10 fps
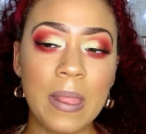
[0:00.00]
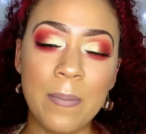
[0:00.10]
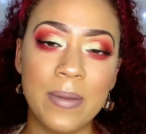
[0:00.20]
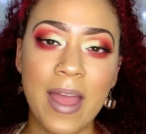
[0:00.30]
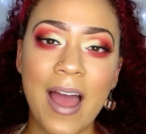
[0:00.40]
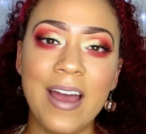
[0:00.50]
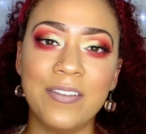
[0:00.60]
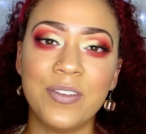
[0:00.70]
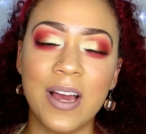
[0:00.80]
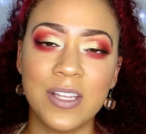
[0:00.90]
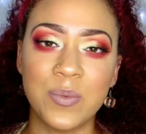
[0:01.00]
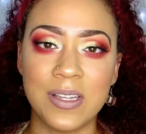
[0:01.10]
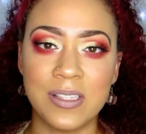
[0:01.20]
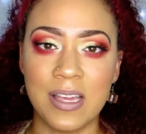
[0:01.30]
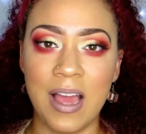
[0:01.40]
But yeah, if you guys want
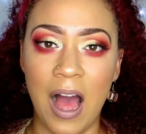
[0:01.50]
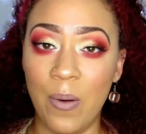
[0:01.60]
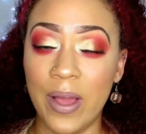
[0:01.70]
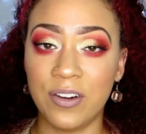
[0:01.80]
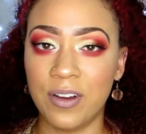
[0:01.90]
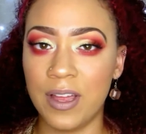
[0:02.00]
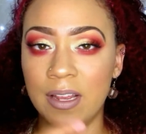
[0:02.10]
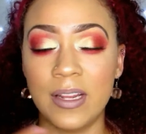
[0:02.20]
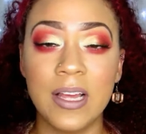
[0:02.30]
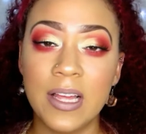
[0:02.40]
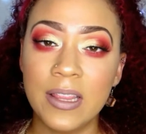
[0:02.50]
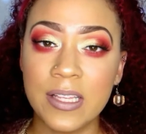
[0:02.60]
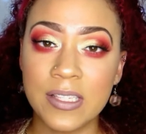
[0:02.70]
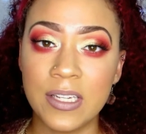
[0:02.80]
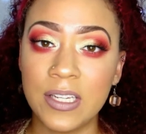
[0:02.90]
to see how I created
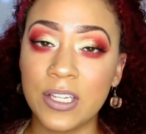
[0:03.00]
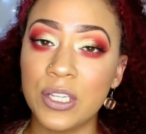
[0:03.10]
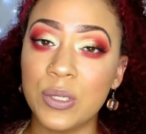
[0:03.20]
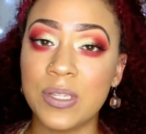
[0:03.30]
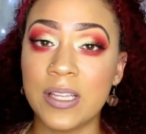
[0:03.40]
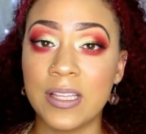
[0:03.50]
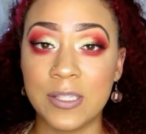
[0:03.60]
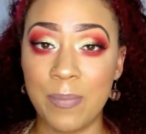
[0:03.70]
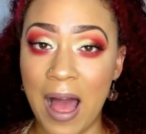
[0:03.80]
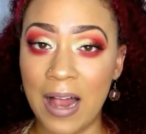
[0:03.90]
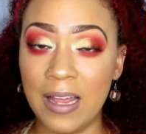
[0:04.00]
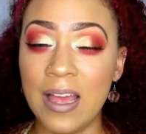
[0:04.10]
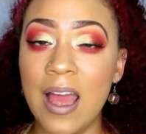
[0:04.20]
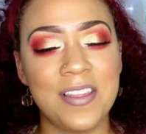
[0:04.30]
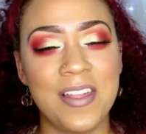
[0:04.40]
this look using this palette,
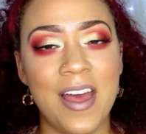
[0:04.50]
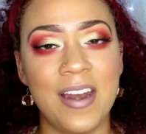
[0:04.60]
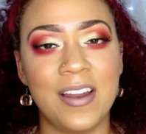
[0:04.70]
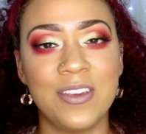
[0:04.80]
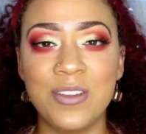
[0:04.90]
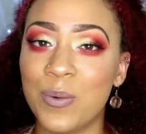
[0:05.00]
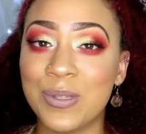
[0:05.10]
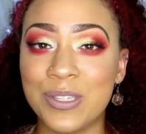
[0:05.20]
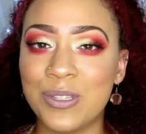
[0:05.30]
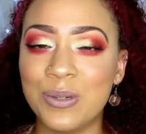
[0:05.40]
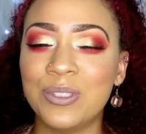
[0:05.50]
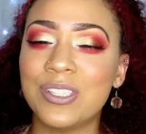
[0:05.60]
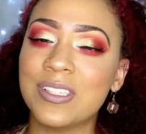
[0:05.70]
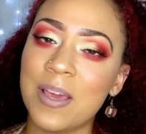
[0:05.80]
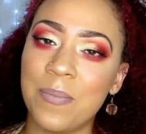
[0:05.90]
then you know what to do.
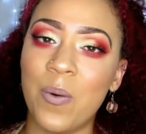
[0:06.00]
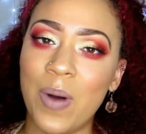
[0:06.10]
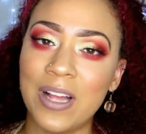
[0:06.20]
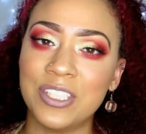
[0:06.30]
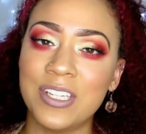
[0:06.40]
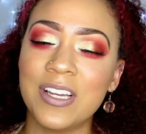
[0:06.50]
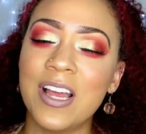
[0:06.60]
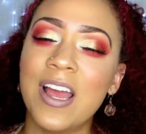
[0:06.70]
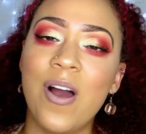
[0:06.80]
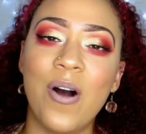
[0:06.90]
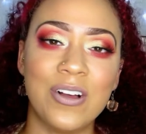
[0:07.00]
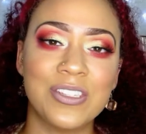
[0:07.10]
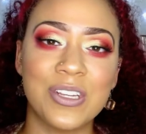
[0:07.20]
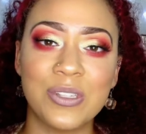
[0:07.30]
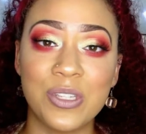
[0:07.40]
Just keep on watching.
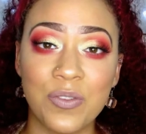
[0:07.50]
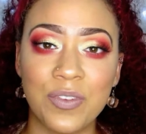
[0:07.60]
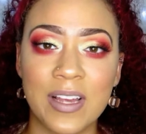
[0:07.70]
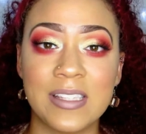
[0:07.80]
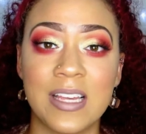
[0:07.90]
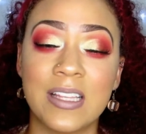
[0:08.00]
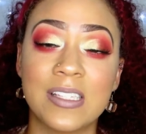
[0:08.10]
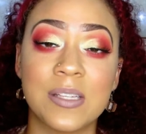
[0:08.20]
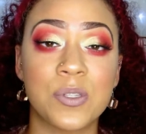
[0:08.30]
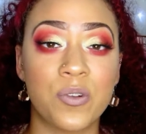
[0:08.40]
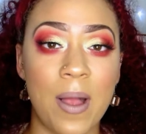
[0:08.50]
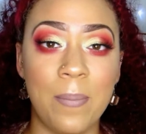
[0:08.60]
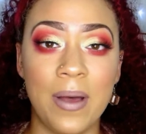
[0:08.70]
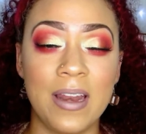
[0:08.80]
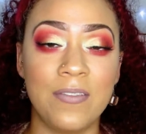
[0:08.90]
Also, don't forget to hit the subscribe
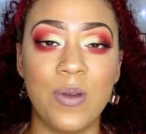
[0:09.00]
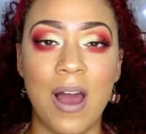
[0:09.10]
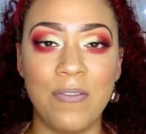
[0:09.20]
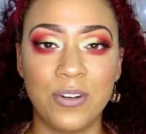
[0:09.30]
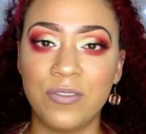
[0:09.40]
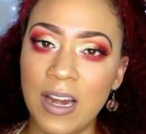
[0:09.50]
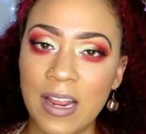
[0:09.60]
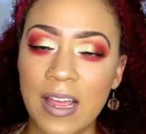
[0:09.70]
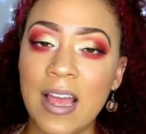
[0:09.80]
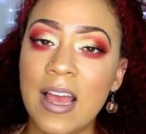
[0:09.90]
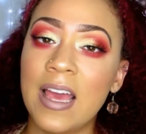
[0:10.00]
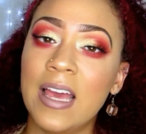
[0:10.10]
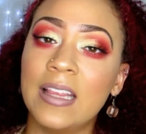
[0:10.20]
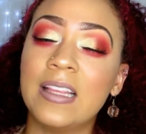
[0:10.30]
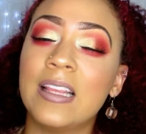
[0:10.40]
button if you haven't already.
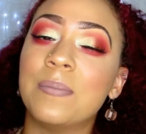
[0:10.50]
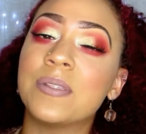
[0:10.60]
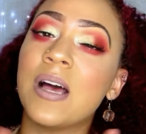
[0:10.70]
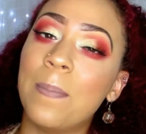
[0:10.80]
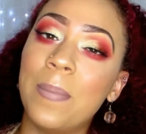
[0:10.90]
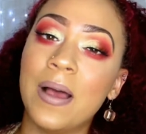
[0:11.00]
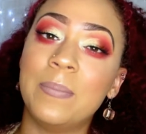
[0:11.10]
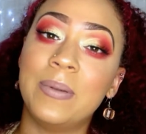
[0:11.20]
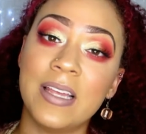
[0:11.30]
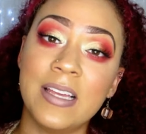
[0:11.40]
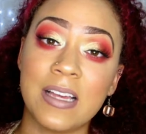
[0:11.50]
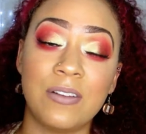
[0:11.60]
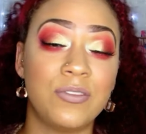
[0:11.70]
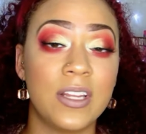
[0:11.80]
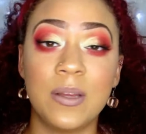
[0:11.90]
Hit the thumbs up button, please. I
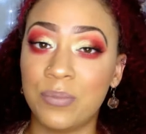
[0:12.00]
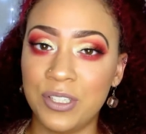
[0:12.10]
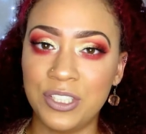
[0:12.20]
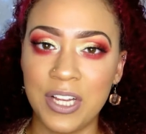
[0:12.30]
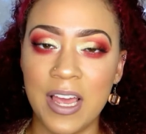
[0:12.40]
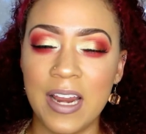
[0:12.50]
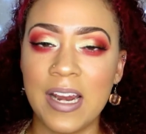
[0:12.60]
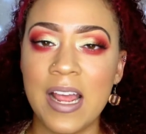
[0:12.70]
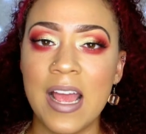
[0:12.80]
really appreciate it.